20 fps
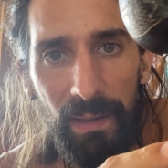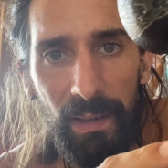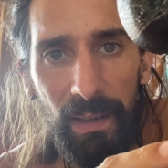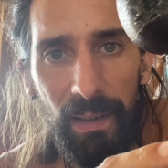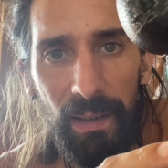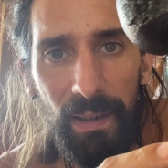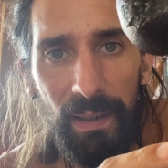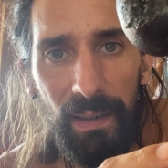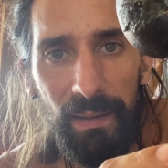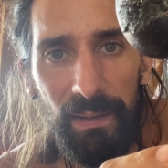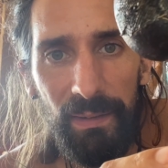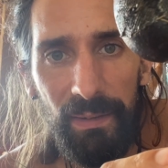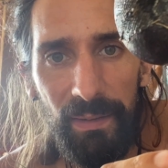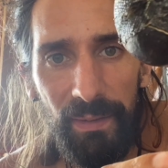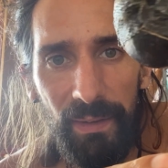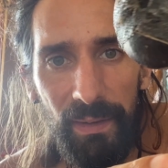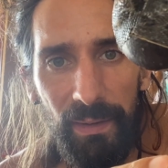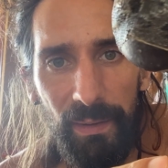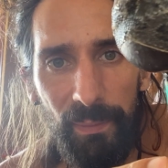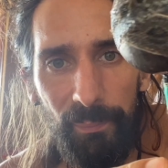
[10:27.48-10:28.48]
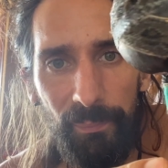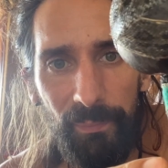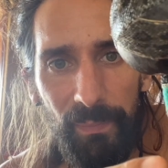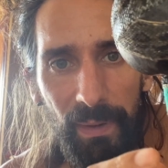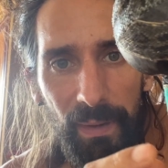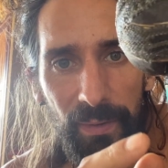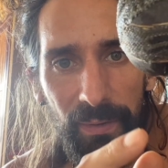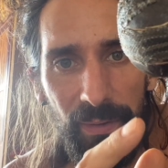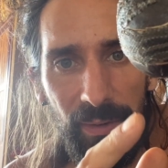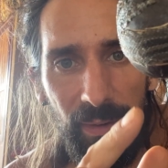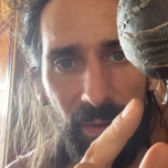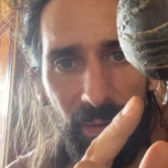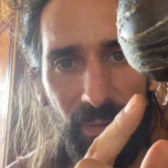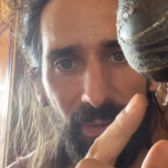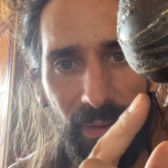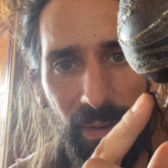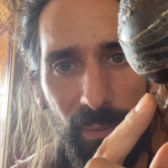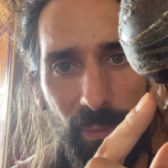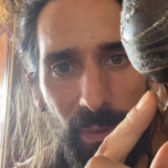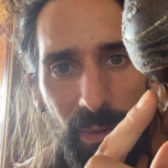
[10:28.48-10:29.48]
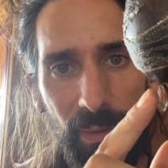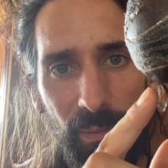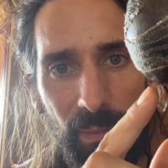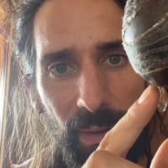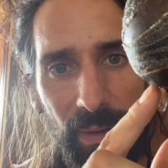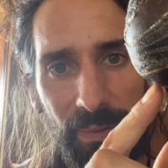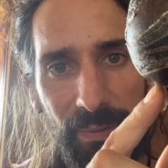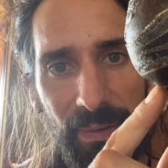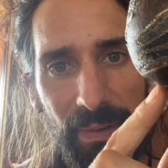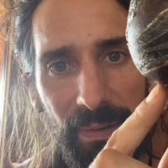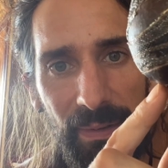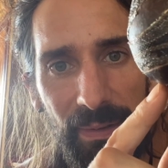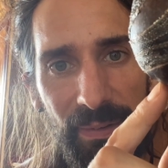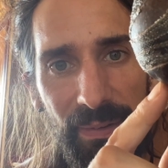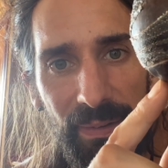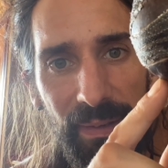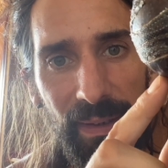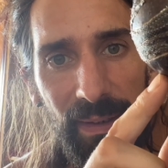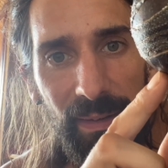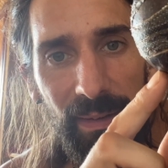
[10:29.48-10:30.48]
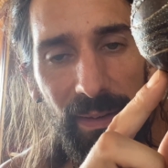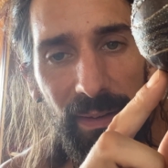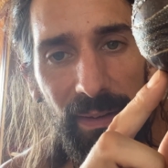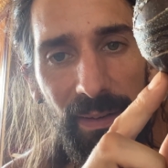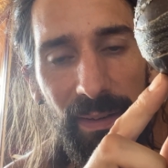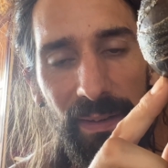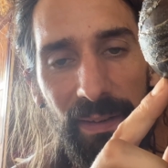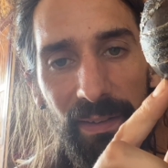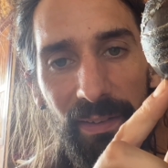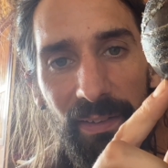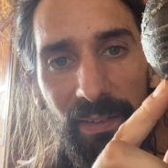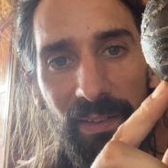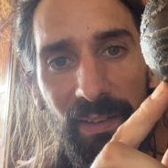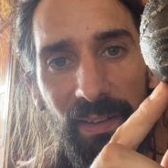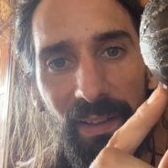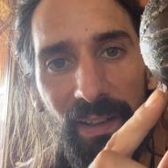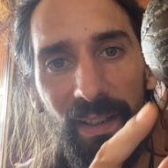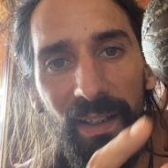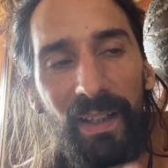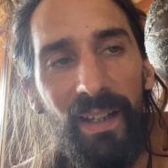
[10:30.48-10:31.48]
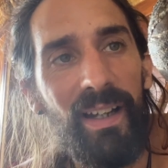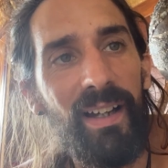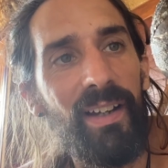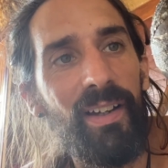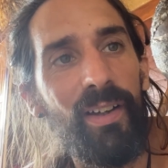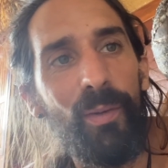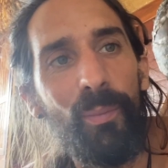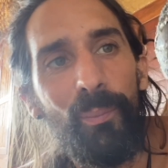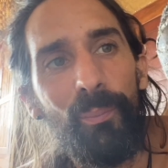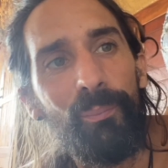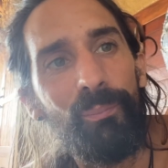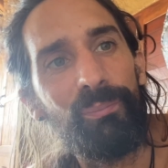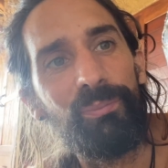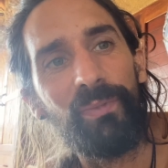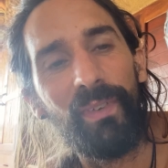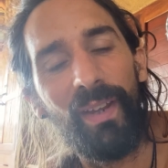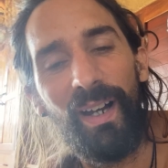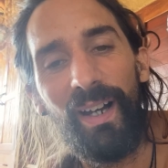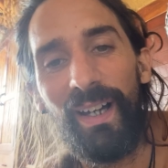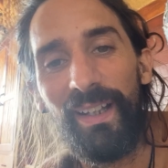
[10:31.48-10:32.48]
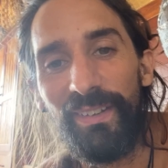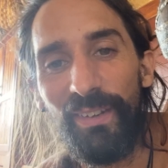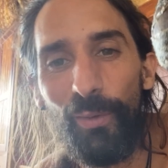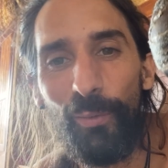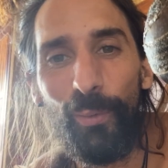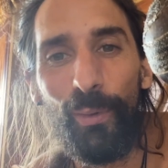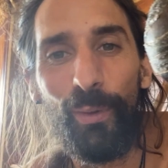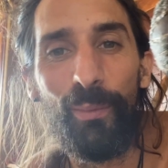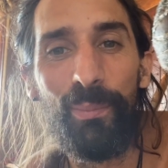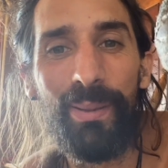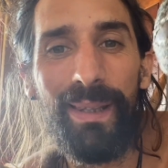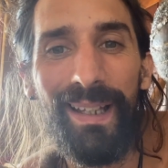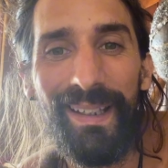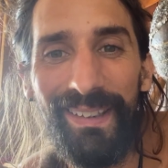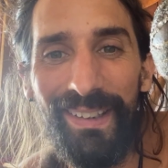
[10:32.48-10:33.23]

And as you can see with the rest of the skin here, I had no real plan.